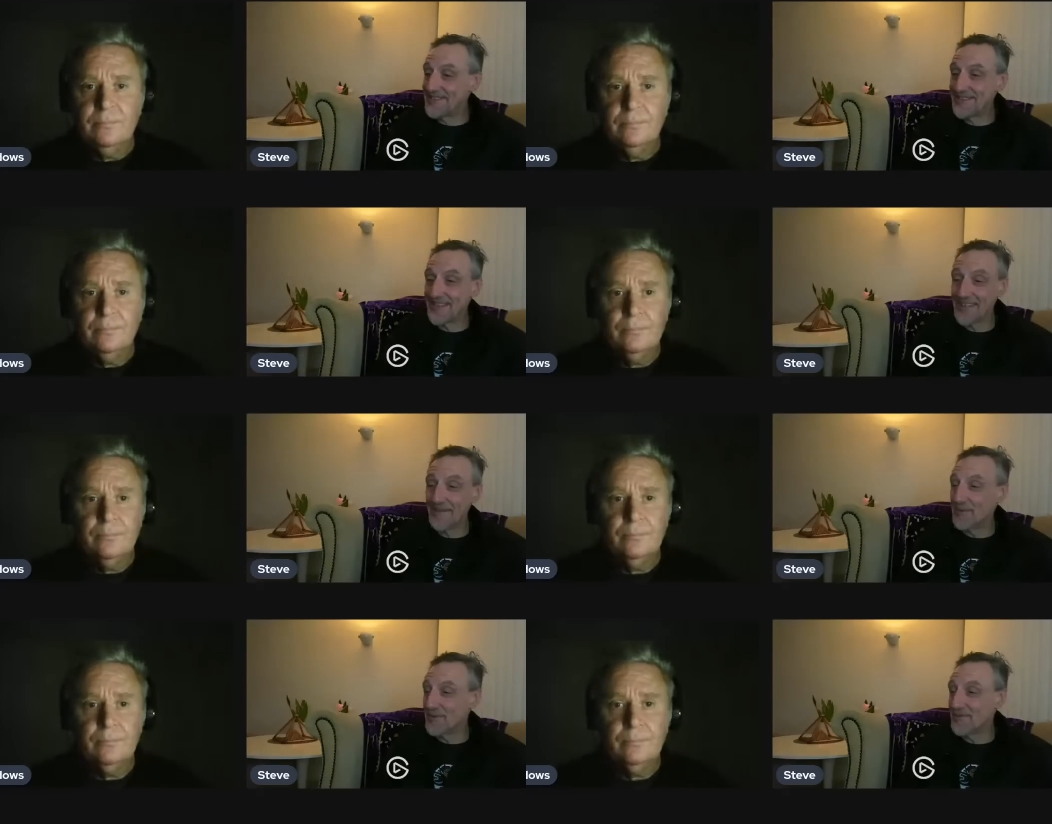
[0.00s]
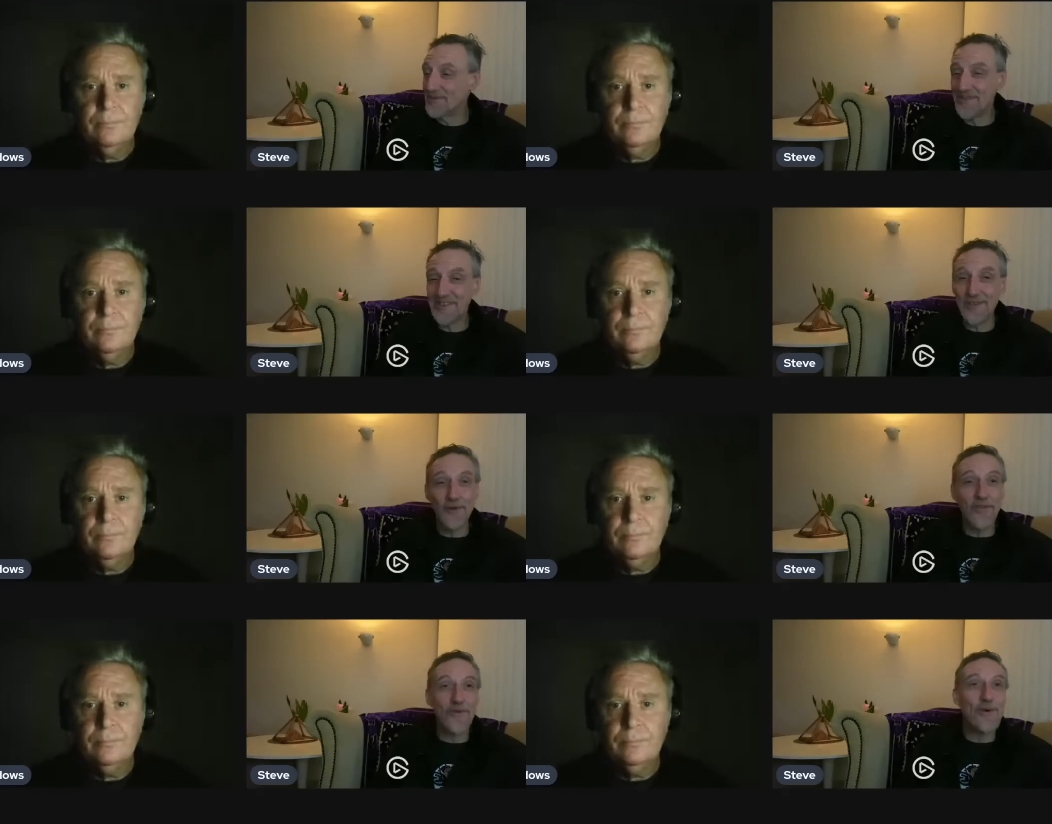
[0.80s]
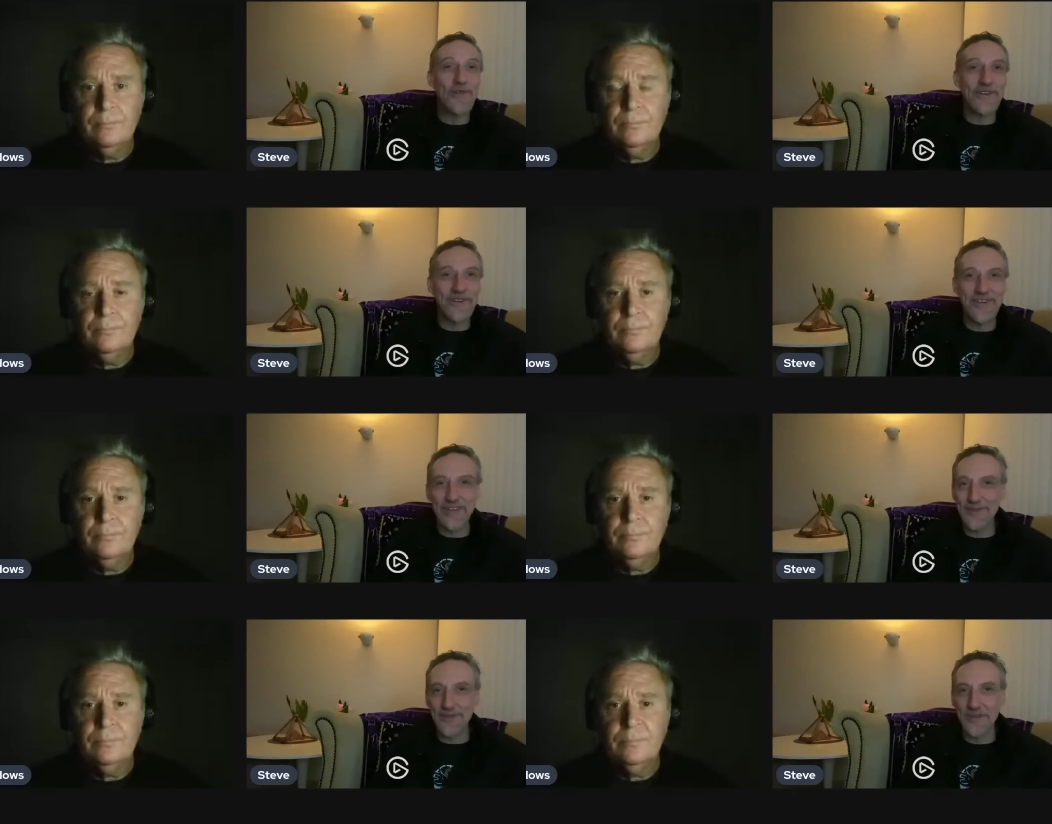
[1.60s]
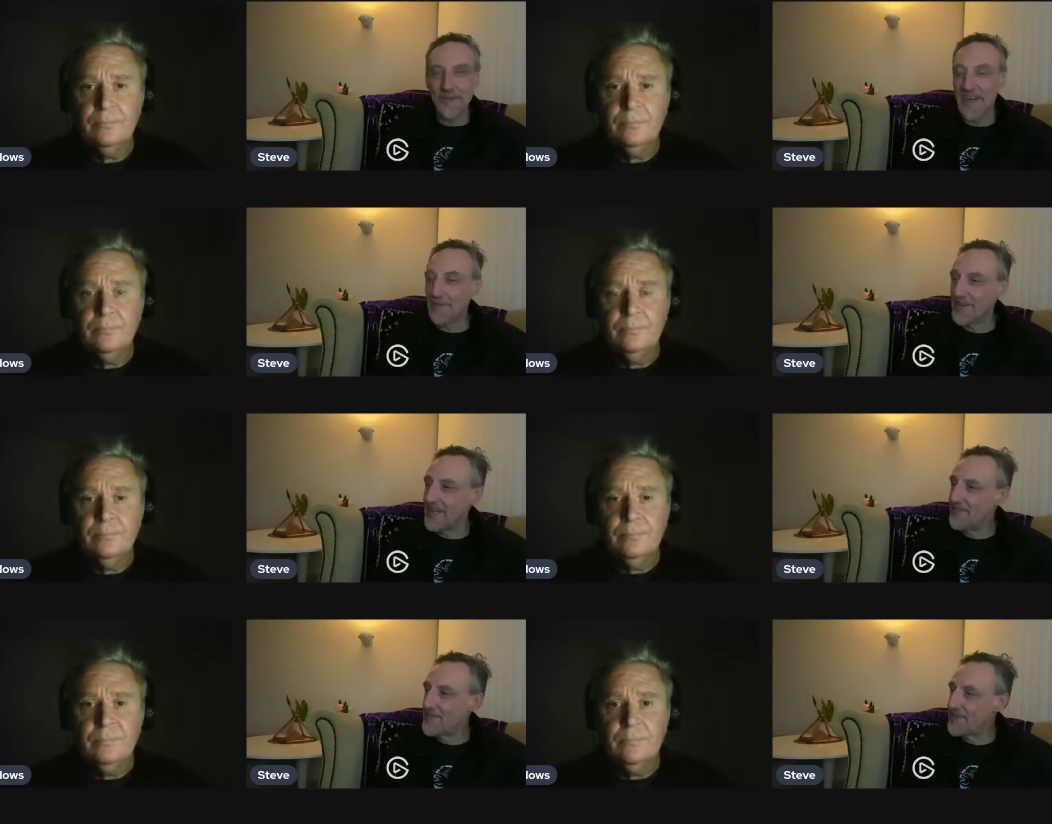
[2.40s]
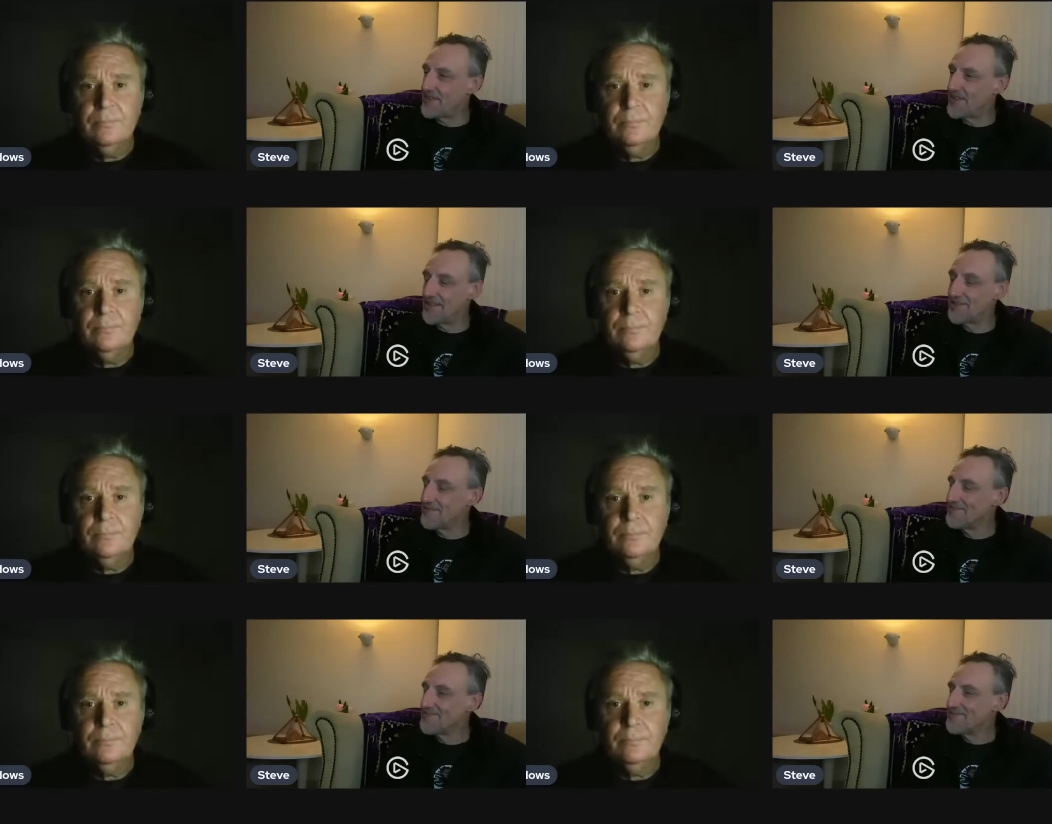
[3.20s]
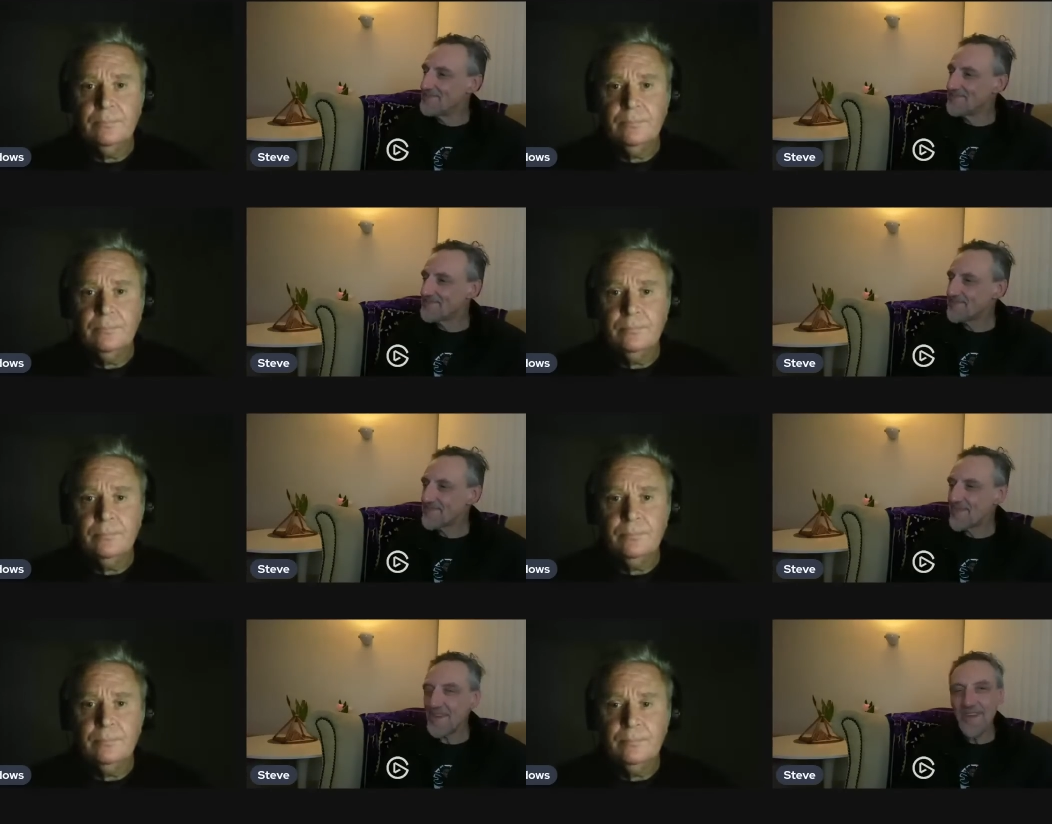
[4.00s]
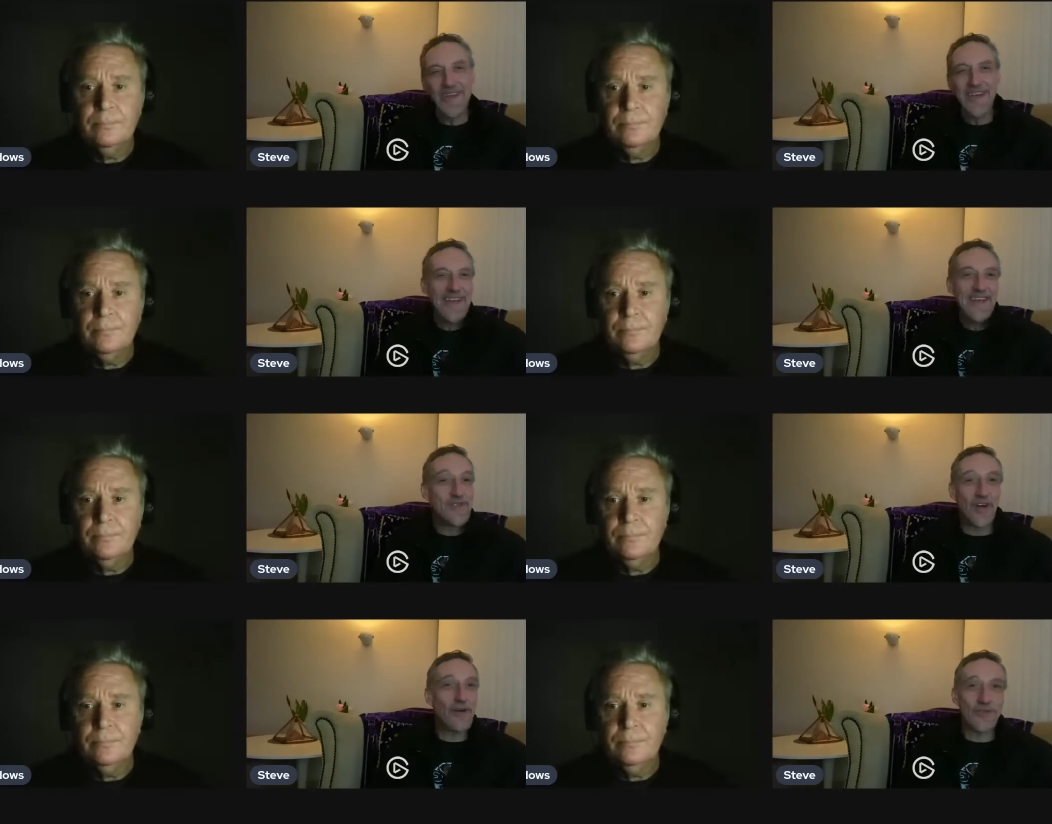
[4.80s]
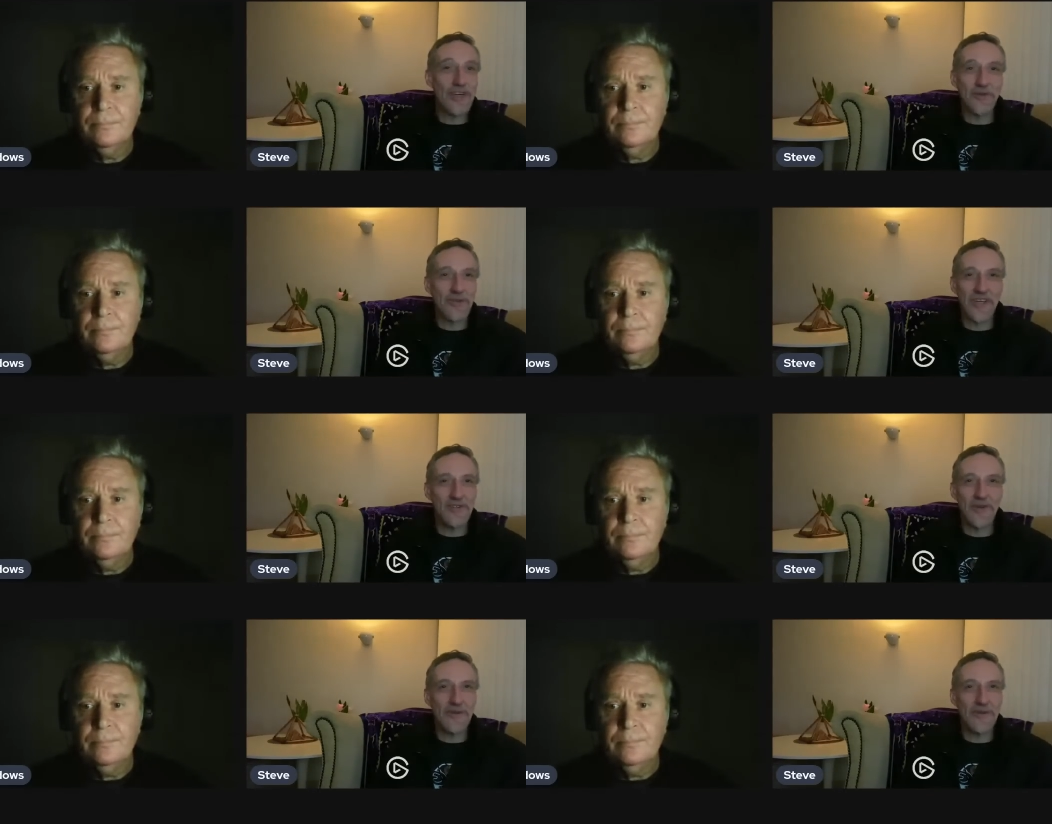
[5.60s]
Speaker 1: suddenly he brought to this old thought that had nestled in the back of my head for years. He's got a whole channel where he goes around